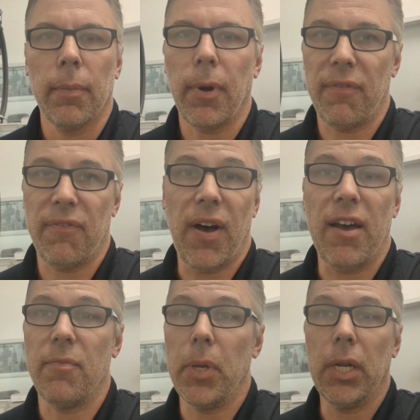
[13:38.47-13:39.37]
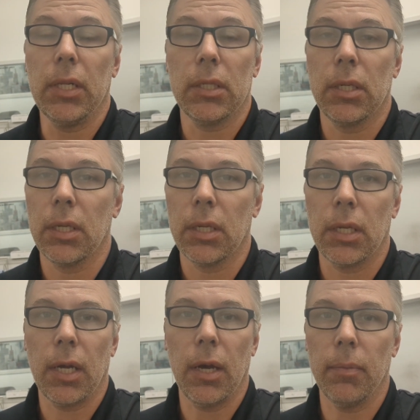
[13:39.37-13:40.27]
by 5 minutes.
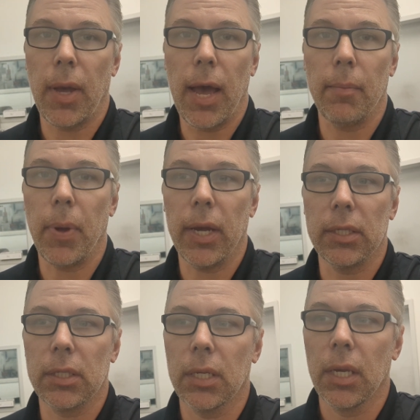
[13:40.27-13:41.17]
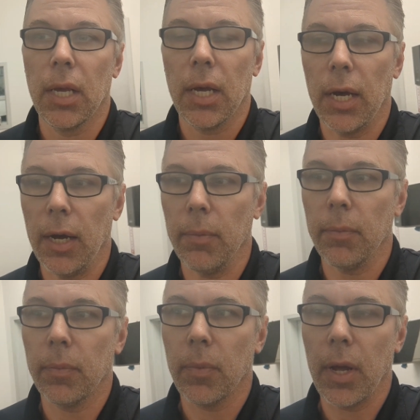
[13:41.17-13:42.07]
At best.
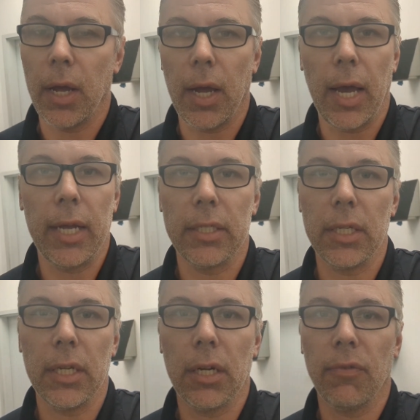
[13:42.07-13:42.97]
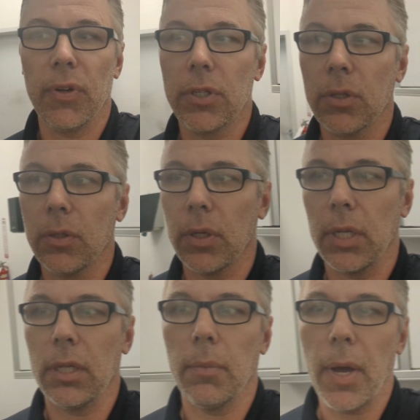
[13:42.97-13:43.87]
I had seen an official
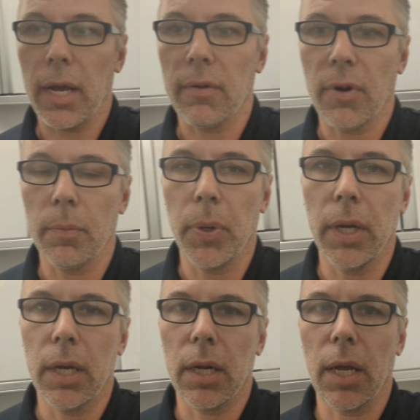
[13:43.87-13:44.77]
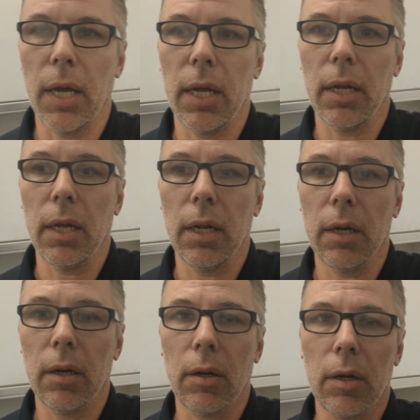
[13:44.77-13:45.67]
in the back of our pit
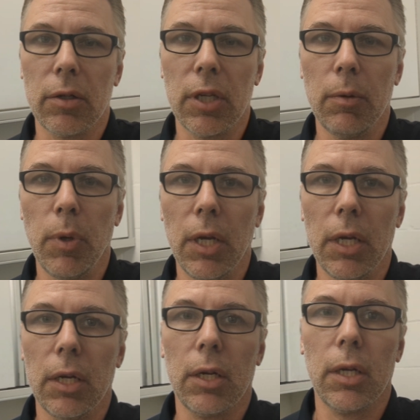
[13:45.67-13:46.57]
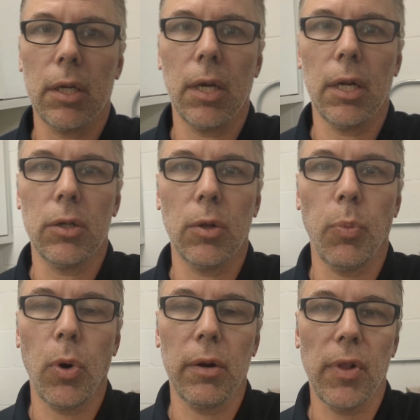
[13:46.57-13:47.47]
and seen me getting to the
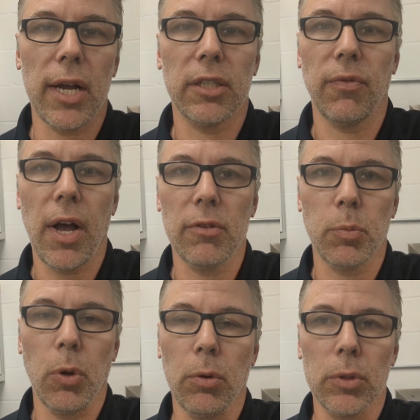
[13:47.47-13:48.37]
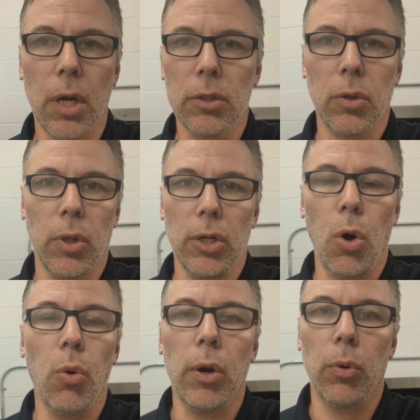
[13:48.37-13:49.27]
point of lashing valves, blower was on, so they
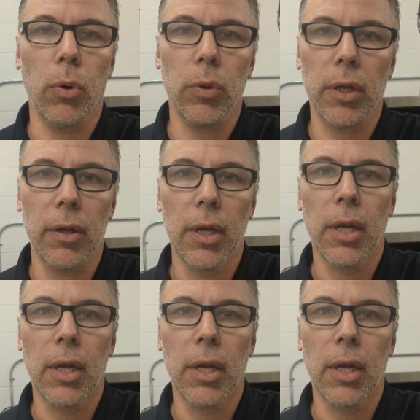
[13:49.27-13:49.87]
know that we're only,